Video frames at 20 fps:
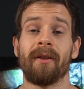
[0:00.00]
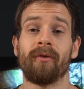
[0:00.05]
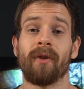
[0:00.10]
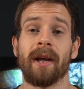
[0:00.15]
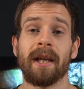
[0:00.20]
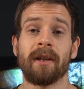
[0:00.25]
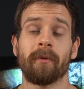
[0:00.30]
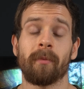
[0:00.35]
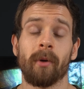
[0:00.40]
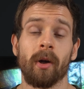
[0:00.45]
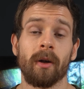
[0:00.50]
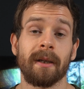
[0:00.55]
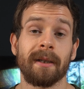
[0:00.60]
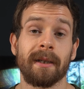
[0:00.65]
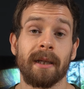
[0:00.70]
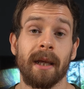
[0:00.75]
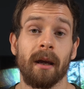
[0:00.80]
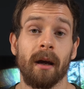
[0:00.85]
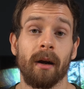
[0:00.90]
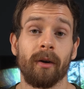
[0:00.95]
The range of
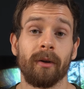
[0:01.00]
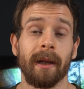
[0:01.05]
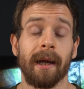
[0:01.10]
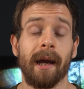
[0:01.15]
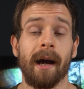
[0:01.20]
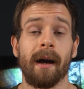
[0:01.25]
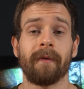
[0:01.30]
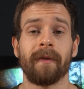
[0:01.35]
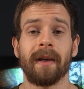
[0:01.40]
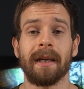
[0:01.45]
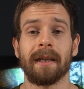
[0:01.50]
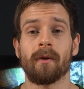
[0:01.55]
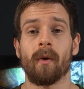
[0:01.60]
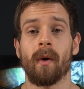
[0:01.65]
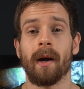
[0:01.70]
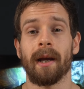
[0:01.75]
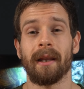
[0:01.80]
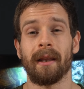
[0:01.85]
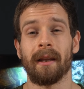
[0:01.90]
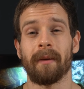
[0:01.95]
products they currently have is
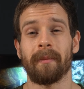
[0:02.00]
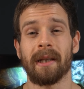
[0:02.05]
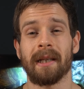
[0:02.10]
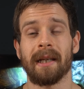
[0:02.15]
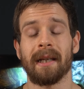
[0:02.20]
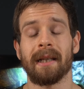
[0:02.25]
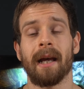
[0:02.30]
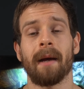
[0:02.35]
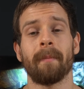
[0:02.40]
quite limited,